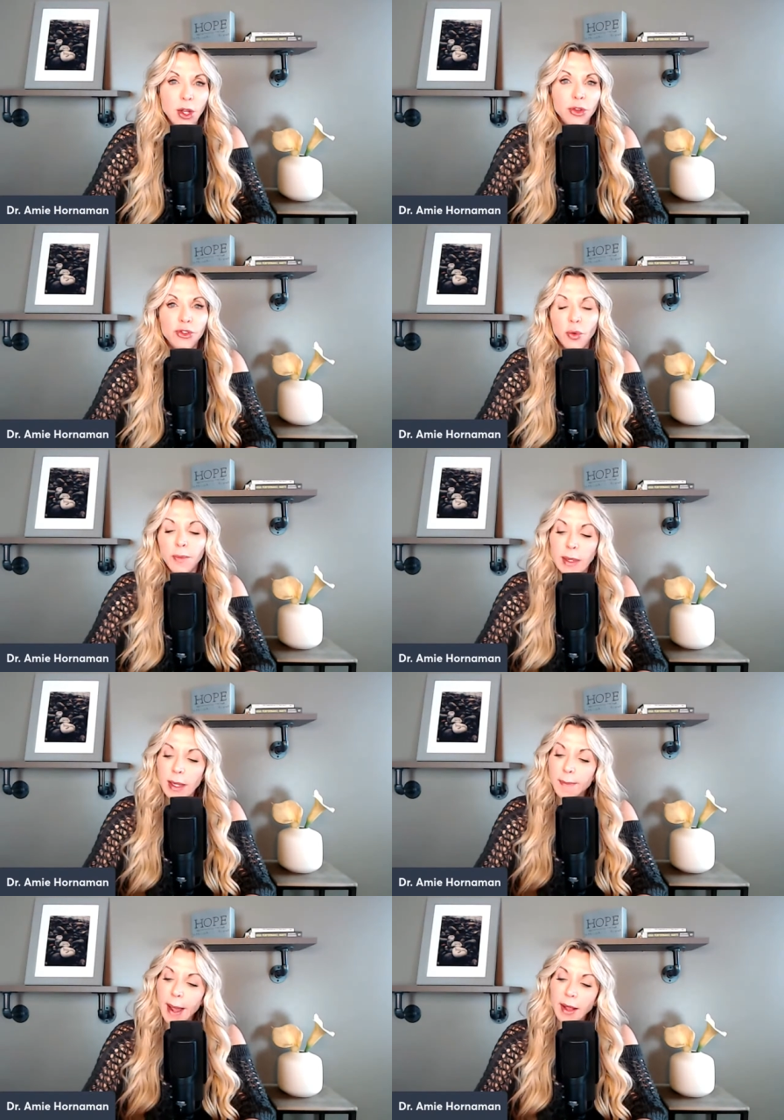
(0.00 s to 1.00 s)
So,
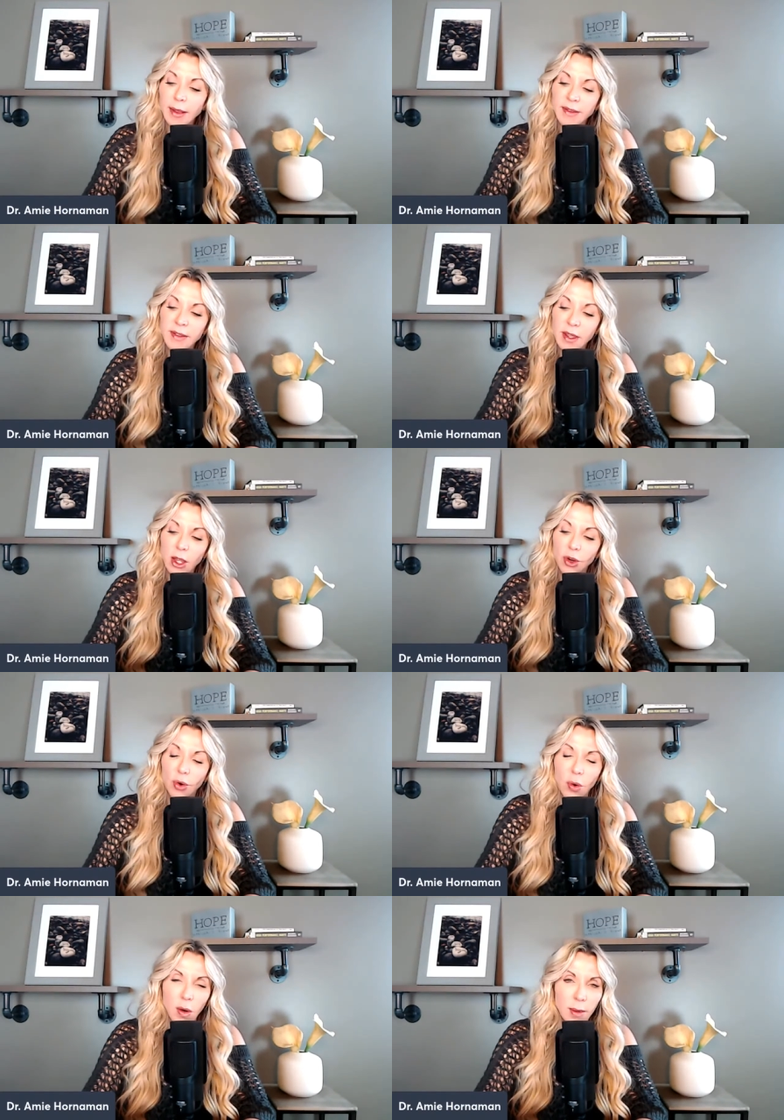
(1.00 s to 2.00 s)
me balancing
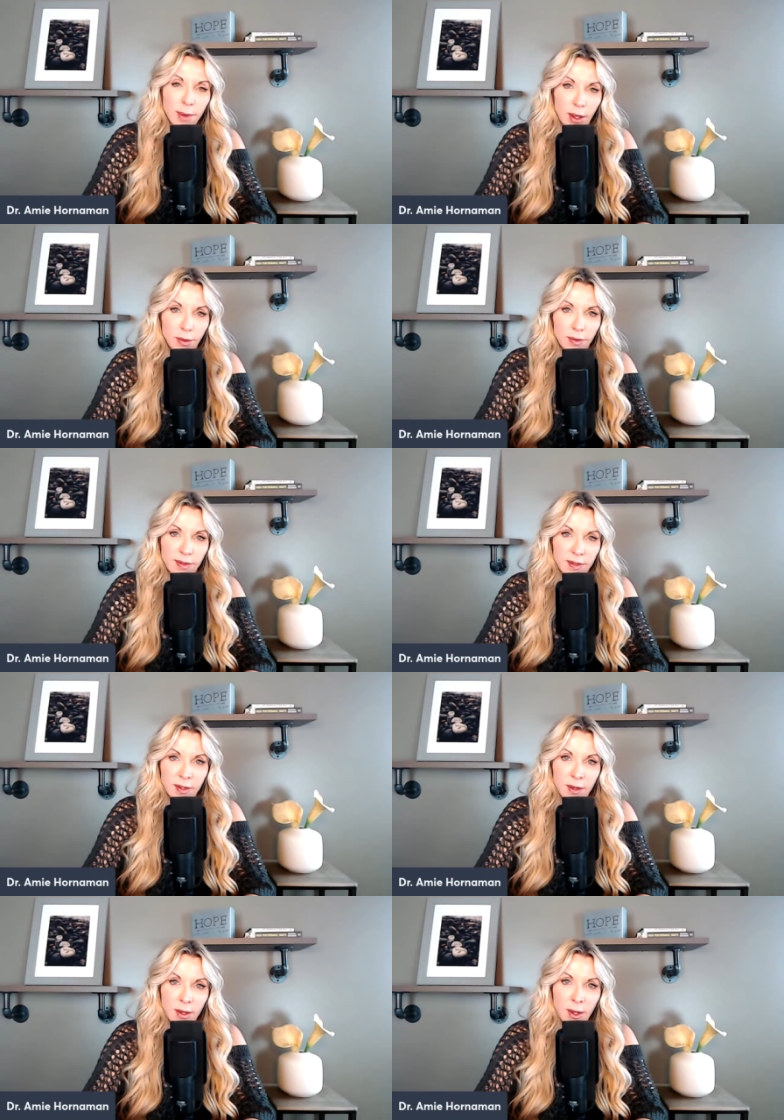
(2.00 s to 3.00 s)
your hormones,
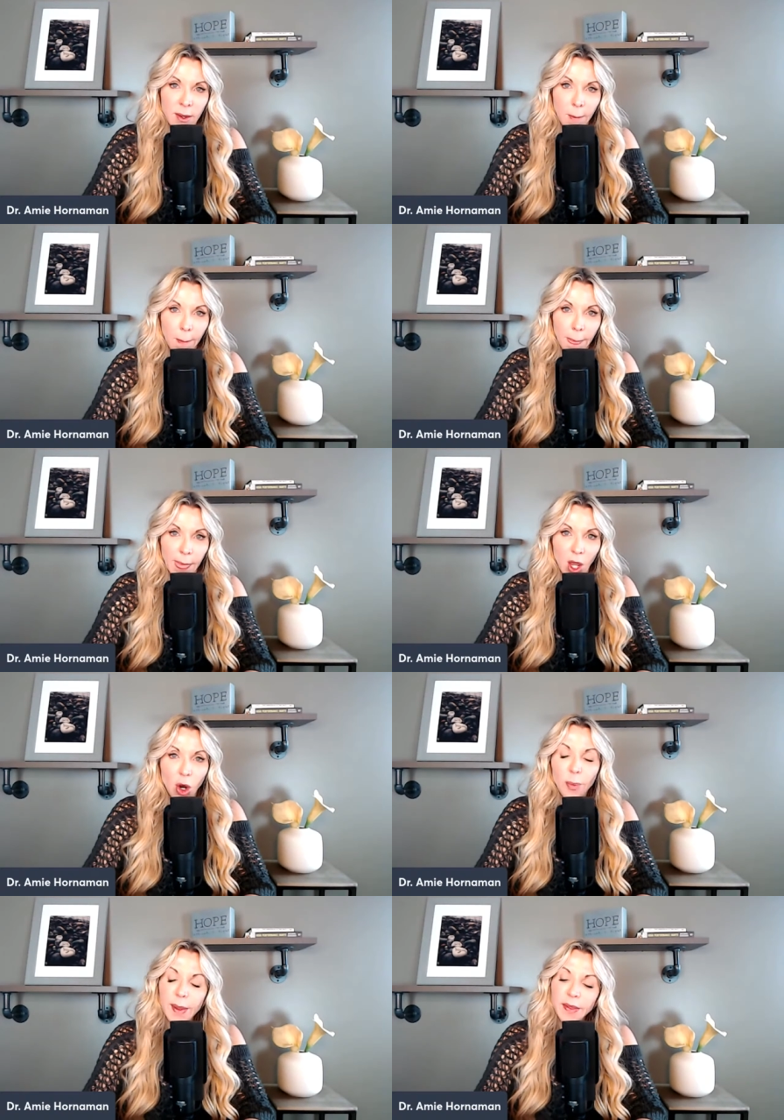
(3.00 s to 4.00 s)

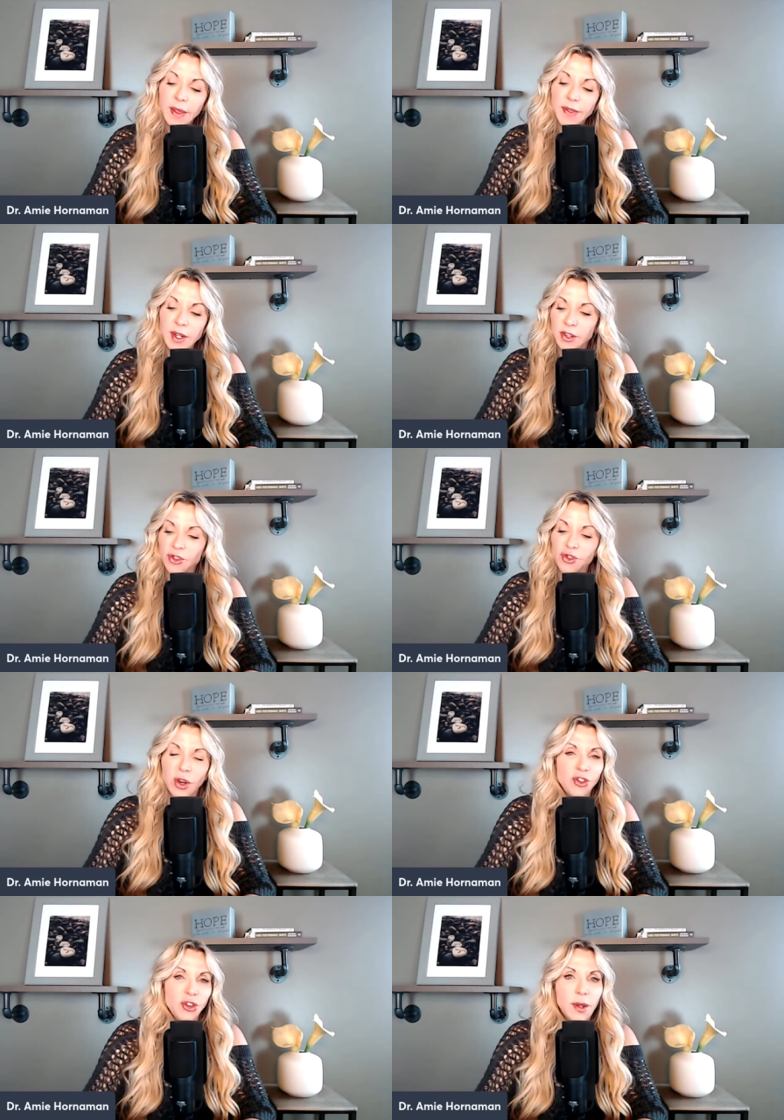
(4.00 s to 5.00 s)
hoping that the
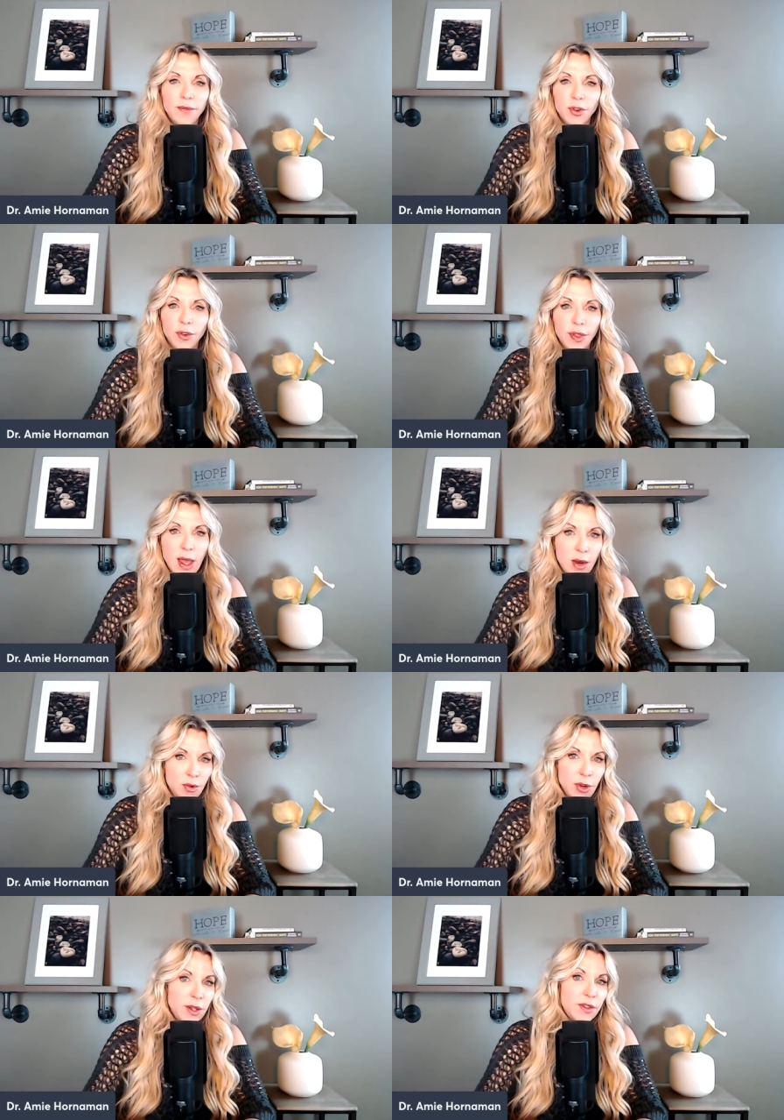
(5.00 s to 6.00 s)
destruction of your
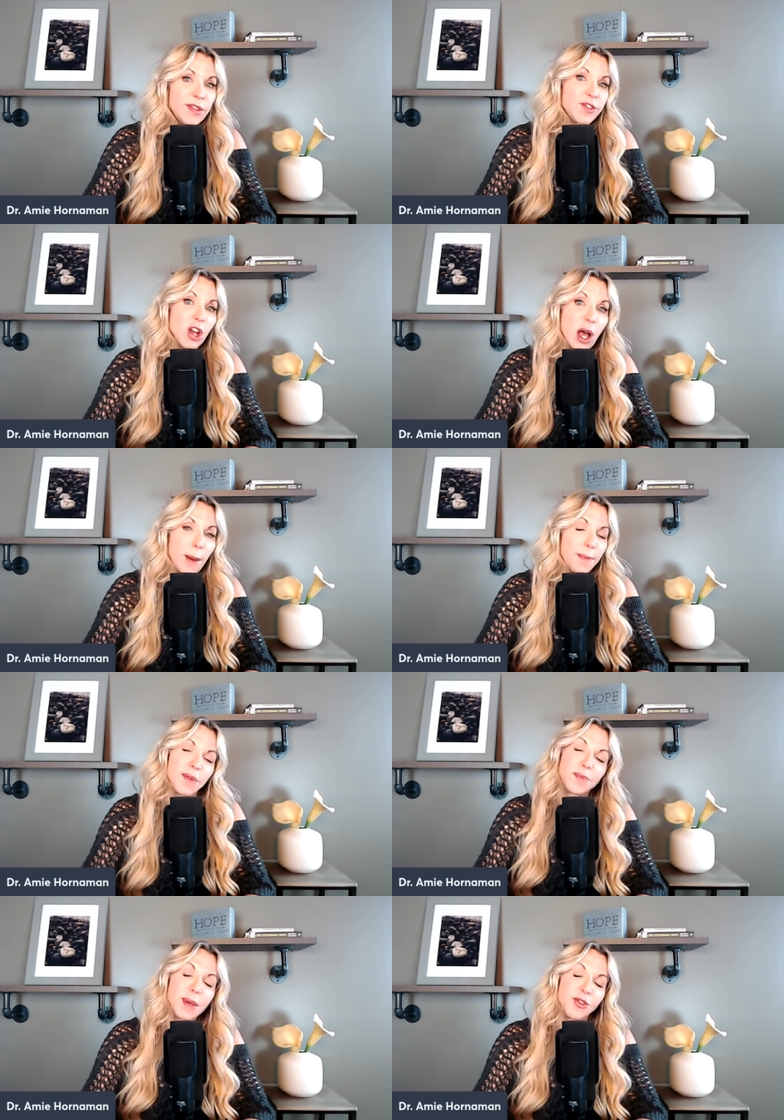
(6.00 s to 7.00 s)
thyroid
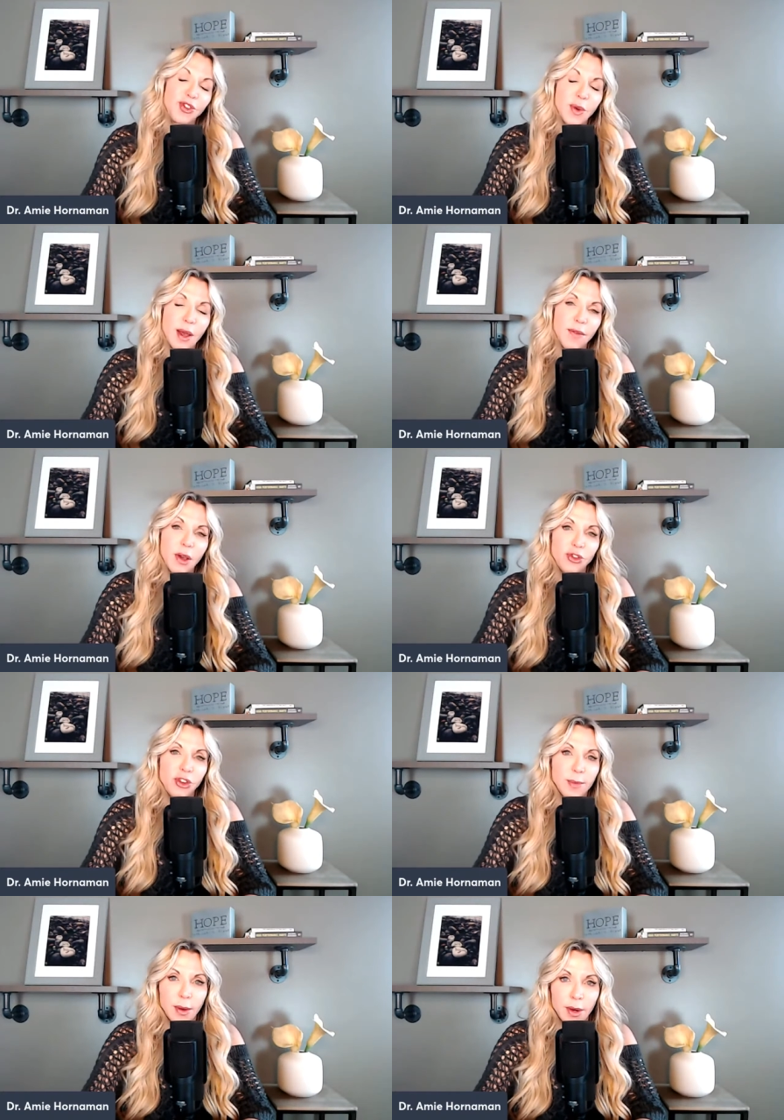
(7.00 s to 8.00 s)
stops because you have
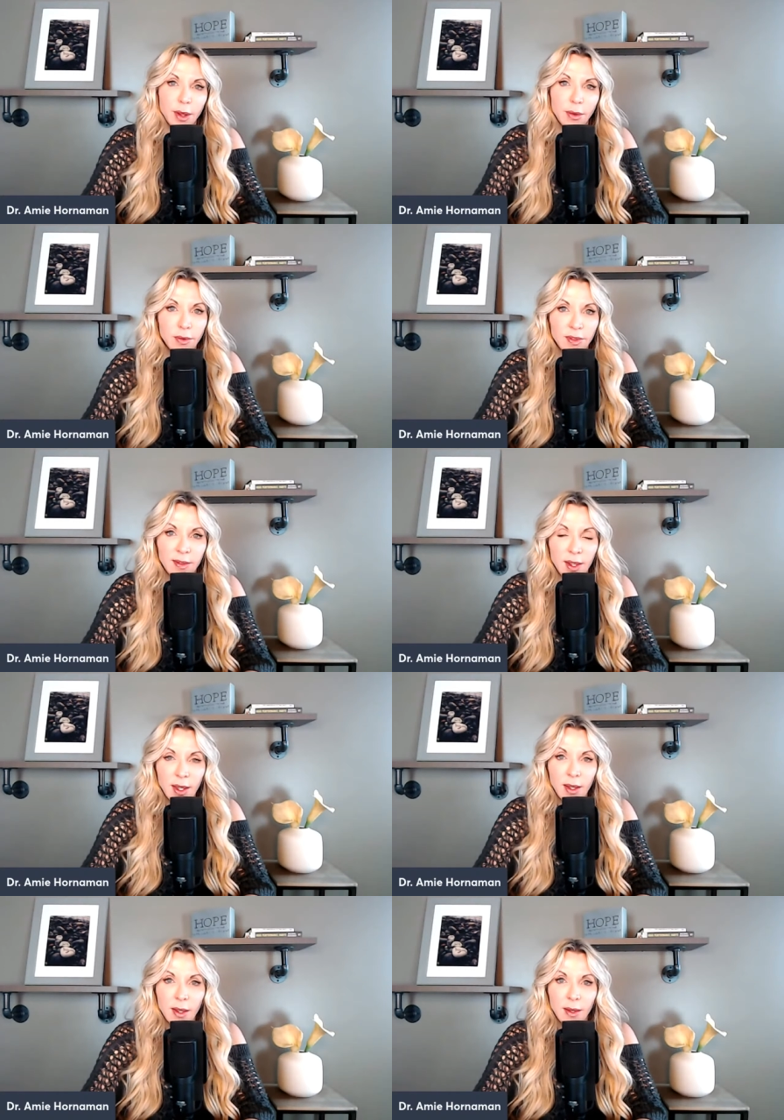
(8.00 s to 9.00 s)
Hashimoto's
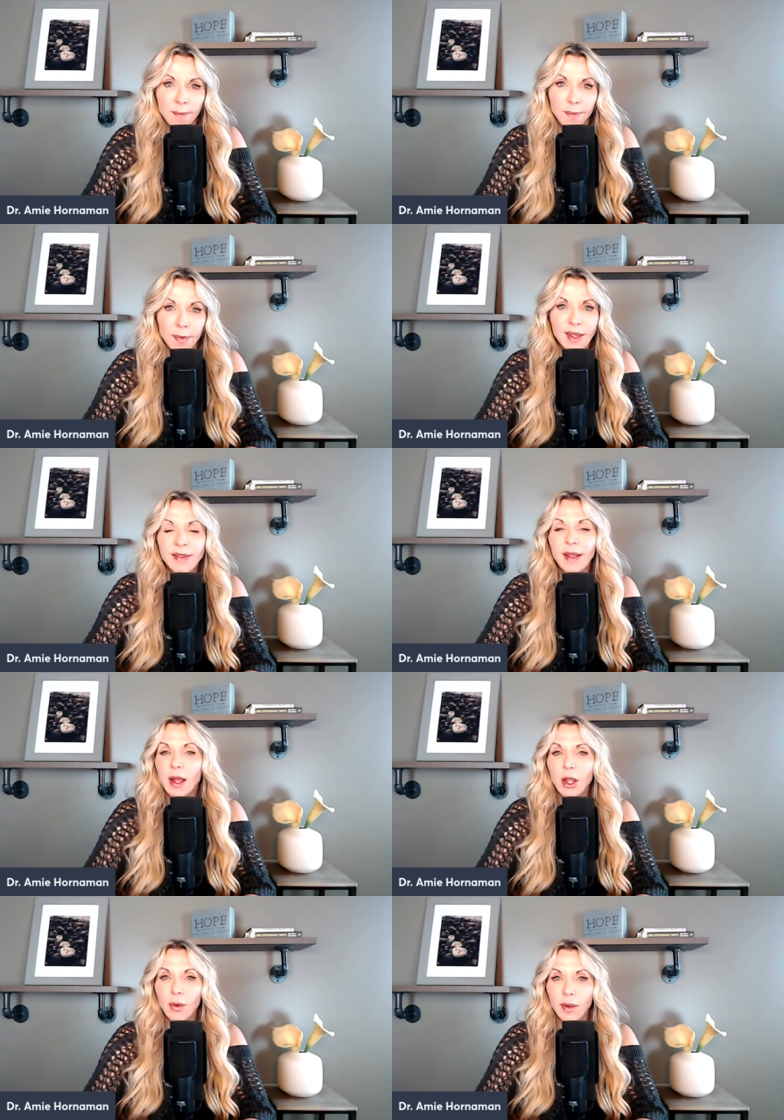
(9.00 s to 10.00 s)
is
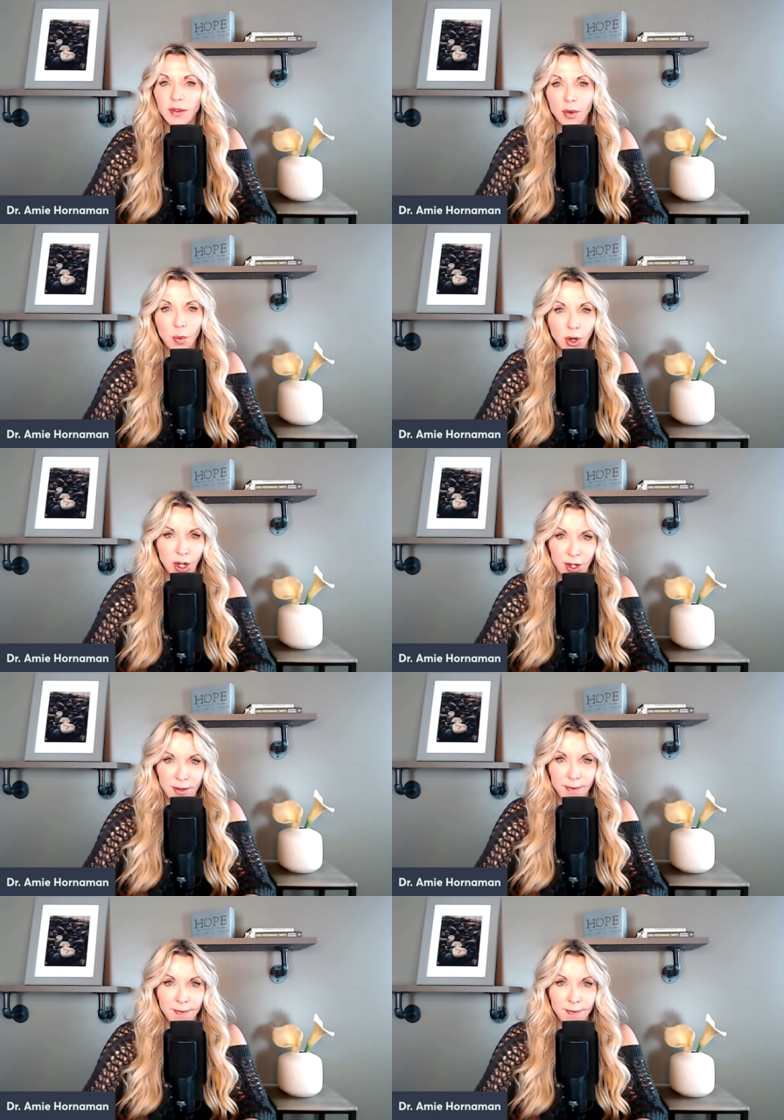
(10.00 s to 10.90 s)
not going to work.